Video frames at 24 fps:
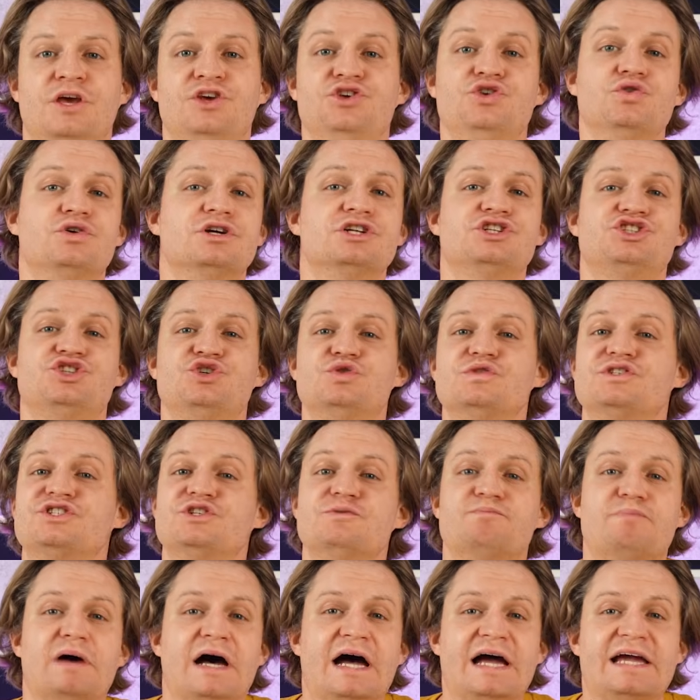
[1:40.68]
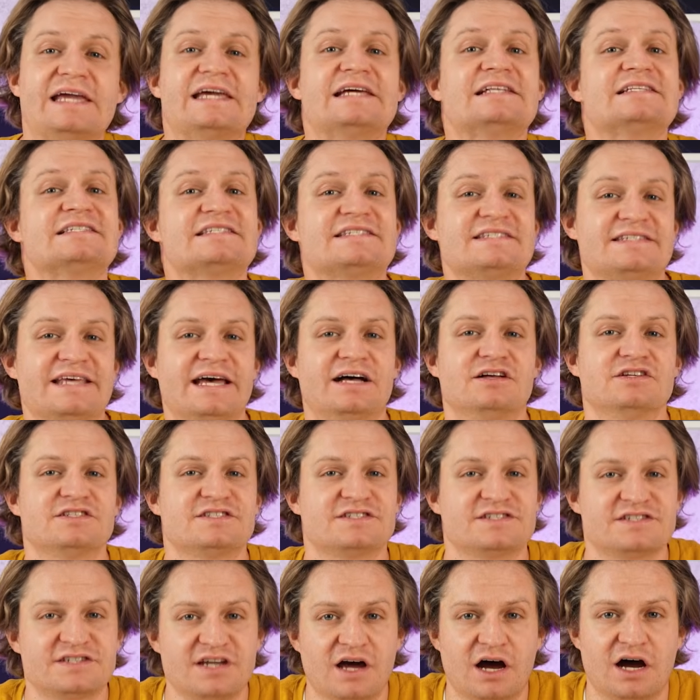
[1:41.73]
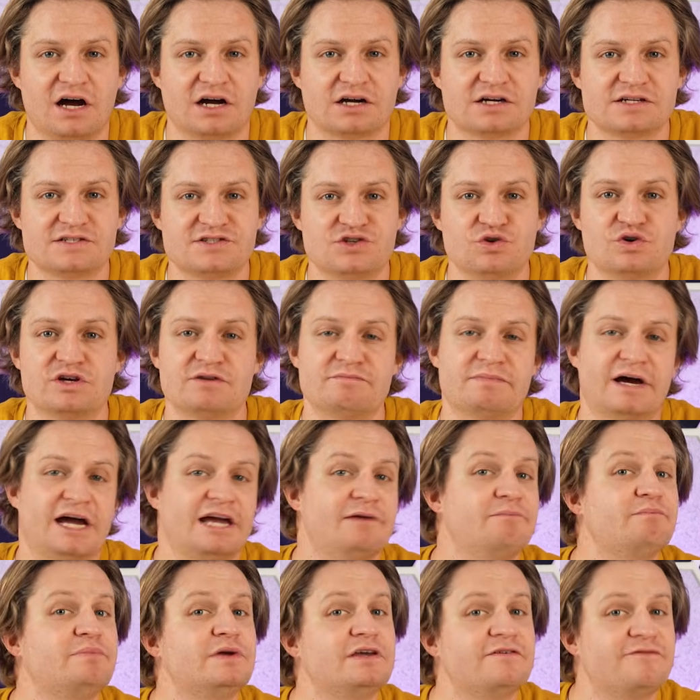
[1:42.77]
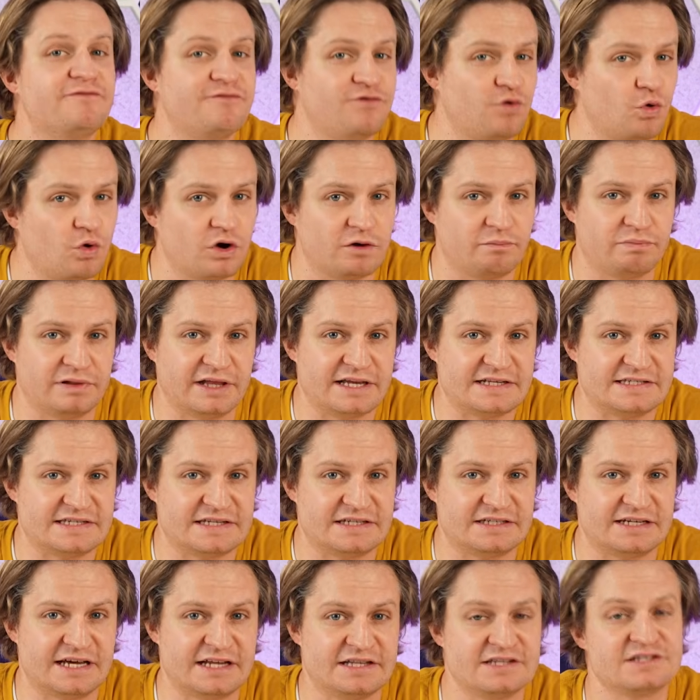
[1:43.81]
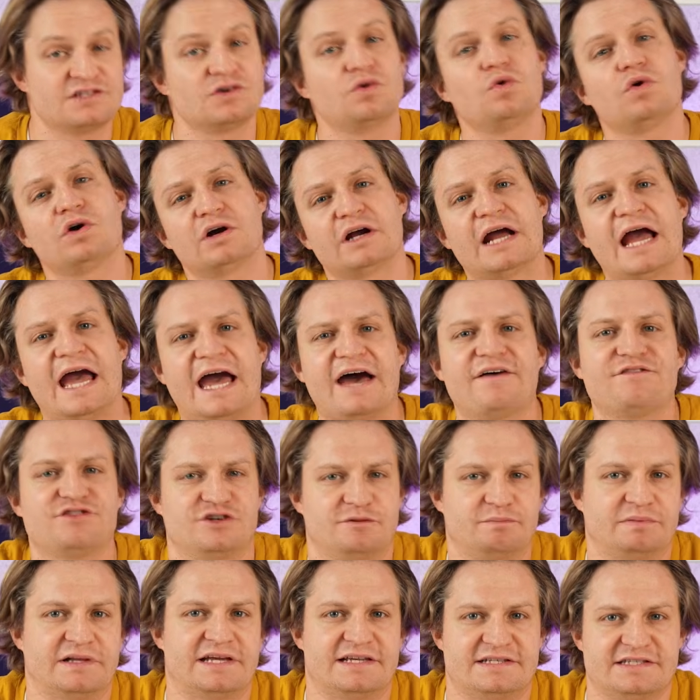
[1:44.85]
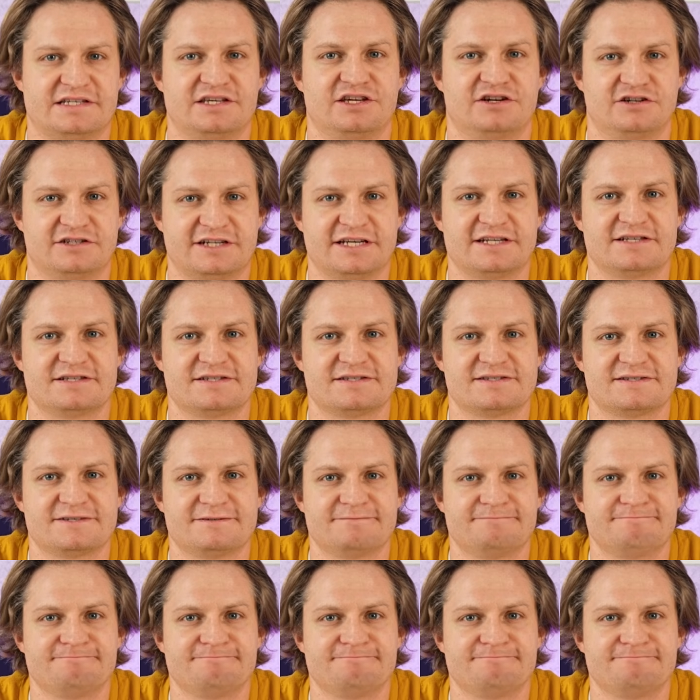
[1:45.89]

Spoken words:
You can choose to buy and sell stocks. You can buy before placing tents or after placing your tents.